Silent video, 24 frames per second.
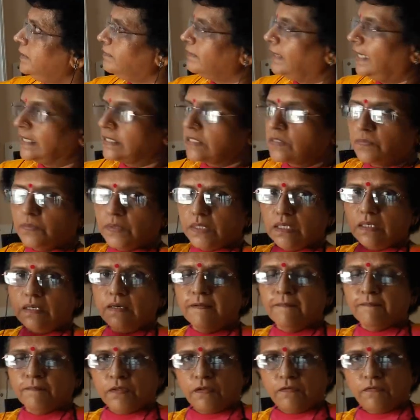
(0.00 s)

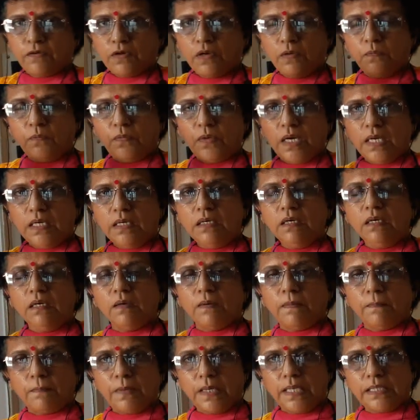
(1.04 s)
transfer from one
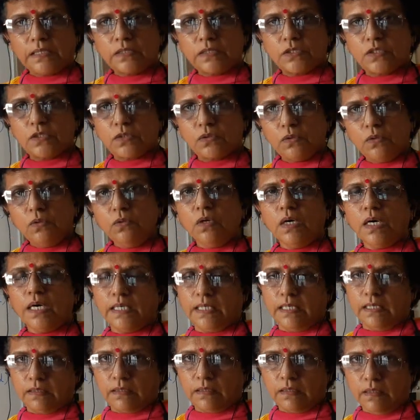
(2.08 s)
place to
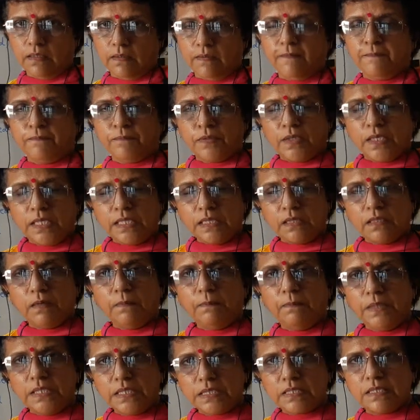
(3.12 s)
another. In the
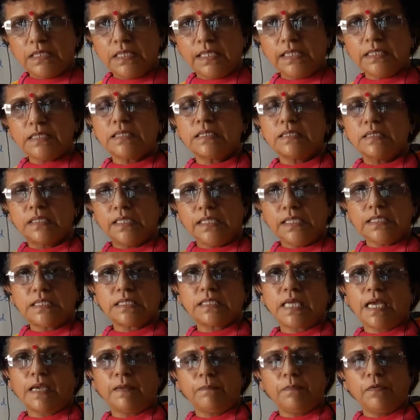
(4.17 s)
business, this
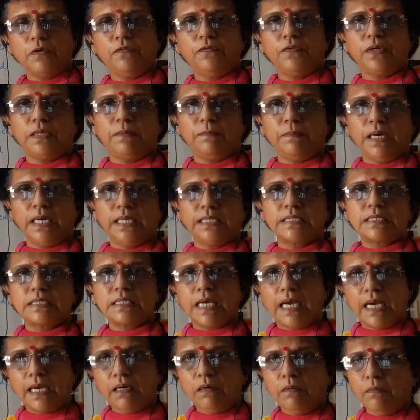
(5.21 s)
type of demands
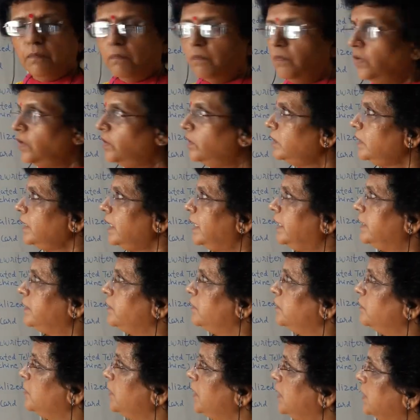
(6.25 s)
are more and
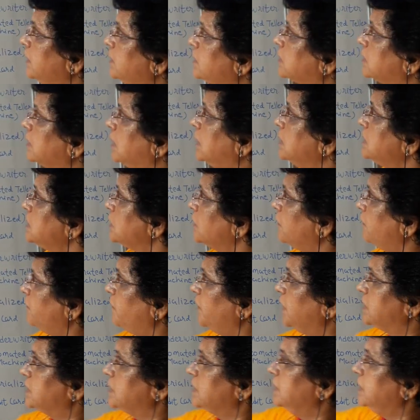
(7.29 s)
you need such
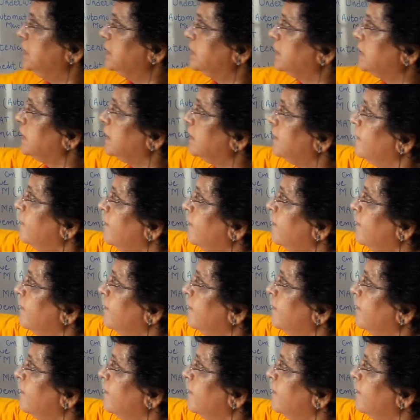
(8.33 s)
facility.